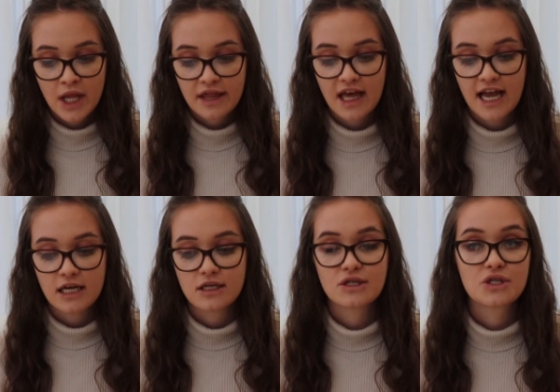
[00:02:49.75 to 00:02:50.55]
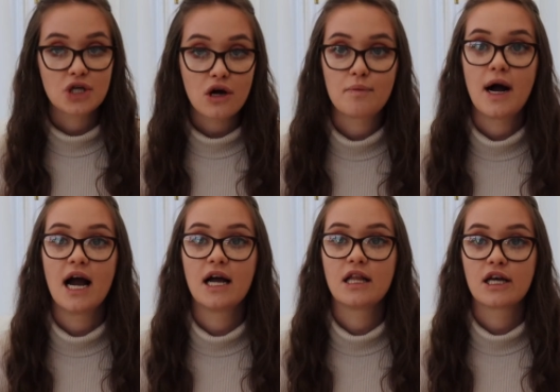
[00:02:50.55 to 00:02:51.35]
They
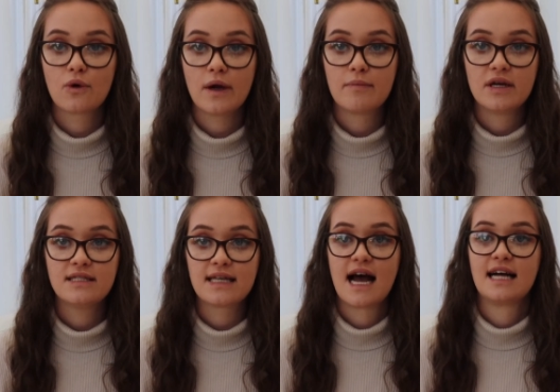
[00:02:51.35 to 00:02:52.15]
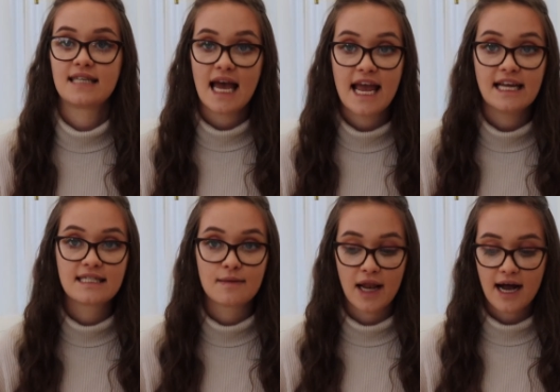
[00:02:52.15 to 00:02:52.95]
stockpile equipment and aid
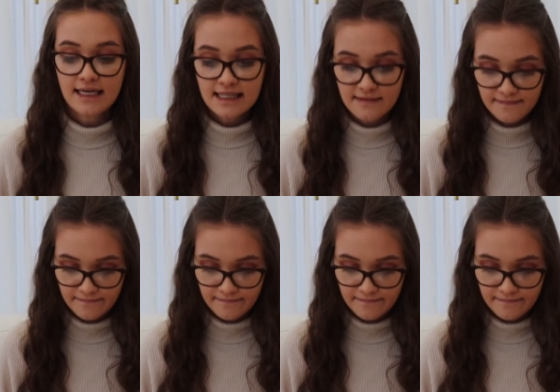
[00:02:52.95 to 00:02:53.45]
supplies.